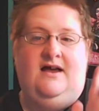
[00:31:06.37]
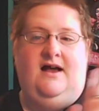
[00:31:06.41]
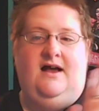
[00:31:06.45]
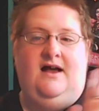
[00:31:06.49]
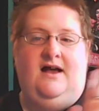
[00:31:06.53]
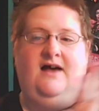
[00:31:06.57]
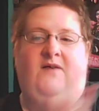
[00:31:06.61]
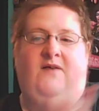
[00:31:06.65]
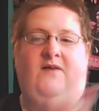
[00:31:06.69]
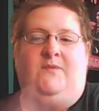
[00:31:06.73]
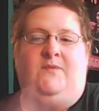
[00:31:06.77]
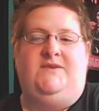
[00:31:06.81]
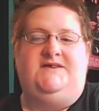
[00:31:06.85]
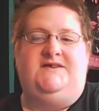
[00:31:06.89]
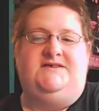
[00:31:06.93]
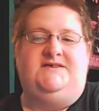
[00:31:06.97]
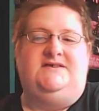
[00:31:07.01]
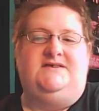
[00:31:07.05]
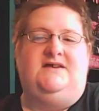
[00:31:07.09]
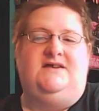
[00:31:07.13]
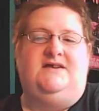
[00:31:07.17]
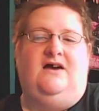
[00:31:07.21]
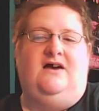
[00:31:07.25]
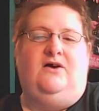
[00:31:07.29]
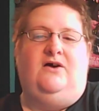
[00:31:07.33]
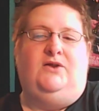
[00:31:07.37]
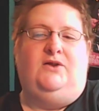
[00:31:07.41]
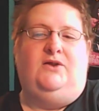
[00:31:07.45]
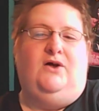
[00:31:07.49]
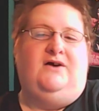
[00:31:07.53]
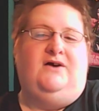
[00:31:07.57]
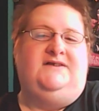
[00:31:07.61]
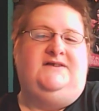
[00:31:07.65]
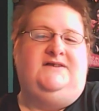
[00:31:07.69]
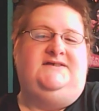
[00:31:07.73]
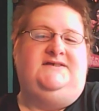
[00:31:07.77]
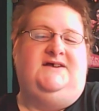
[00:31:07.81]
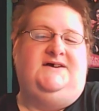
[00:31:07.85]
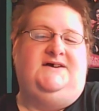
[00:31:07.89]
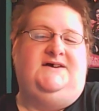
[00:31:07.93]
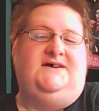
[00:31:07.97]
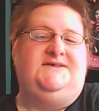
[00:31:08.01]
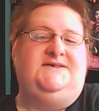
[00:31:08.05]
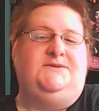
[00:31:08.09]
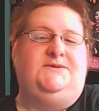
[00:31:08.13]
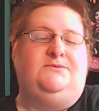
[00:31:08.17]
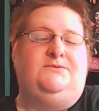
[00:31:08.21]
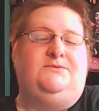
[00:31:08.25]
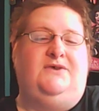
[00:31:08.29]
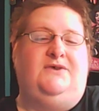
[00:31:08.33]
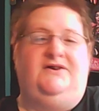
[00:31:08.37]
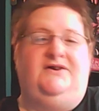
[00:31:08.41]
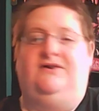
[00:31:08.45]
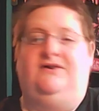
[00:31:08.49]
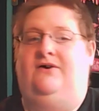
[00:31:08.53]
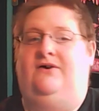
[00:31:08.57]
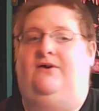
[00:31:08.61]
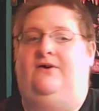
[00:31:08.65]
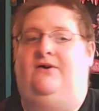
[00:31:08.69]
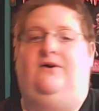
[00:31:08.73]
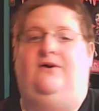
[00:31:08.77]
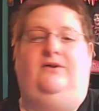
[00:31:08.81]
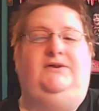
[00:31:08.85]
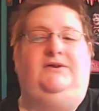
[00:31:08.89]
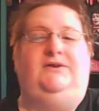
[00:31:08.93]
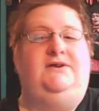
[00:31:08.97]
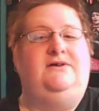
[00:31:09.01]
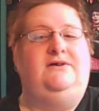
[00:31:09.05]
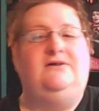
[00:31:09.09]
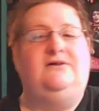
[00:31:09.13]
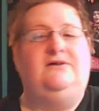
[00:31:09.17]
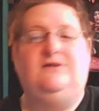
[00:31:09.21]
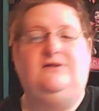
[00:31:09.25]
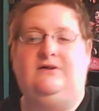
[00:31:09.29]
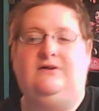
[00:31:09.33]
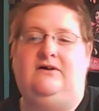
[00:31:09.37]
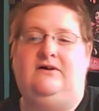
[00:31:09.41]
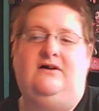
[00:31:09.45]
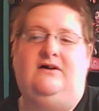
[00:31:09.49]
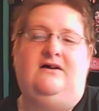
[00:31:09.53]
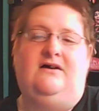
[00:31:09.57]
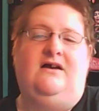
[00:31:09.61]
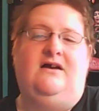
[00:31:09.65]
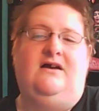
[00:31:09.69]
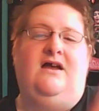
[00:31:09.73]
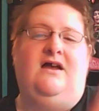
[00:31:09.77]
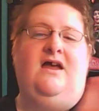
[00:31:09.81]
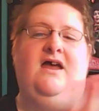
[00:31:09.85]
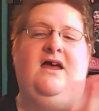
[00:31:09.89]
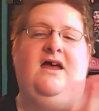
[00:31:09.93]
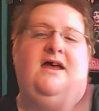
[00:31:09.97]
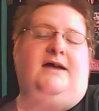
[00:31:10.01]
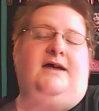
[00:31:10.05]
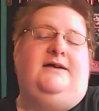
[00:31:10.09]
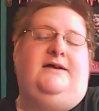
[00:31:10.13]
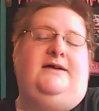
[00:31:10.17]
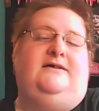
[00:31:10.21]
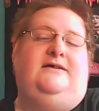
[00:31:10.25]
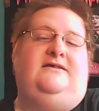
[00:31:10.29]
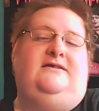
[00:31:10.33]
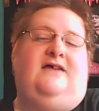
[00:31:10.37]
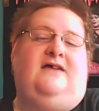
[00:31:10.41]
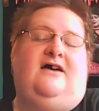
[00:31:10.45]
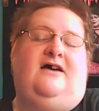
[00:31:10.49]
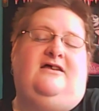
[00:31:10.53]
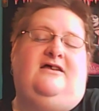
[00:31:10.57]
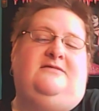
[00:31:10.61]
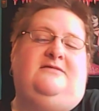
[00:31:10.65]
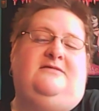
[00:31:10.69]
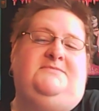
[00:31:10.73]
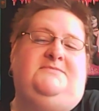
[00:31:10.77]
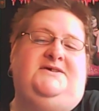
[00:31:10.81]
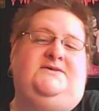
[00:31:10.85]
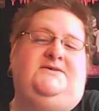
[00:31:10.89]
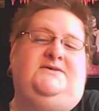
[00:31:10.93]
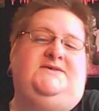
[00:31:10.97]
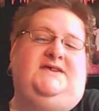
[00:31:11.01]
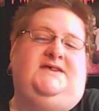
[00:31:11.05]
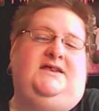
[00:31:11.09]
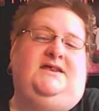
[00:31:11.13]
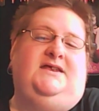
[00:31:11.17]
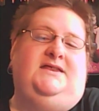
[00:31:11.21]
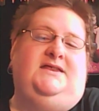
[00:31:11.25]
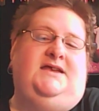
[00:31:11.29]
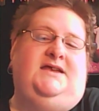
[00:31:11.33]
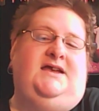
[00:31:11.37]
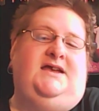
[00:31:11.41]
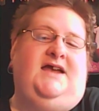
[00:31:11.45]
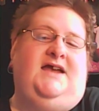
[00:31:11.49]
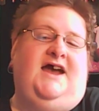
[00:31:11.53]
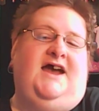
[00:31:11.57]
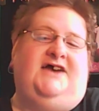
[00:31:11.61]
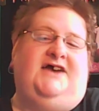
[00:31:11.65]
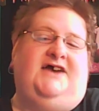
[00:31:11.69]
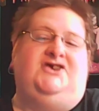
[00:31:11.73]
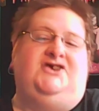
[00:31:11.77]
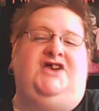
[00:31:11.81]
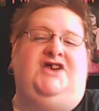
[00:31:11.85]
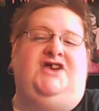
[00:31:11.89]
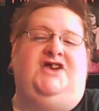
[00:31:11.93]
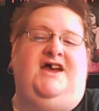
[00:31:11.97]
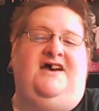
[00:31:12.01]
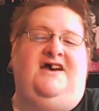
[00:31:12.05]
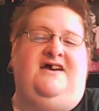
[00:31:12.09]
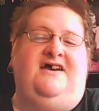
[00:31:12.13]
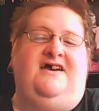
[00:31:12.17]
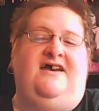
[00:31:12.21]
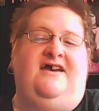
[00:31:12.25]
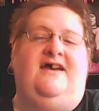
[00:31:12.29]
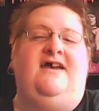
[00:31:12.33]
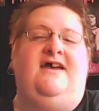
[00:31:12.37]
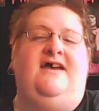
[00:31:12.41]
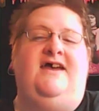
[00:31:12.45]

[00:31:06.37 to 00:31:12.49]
This along does run all year long, and I'll be using the hashtag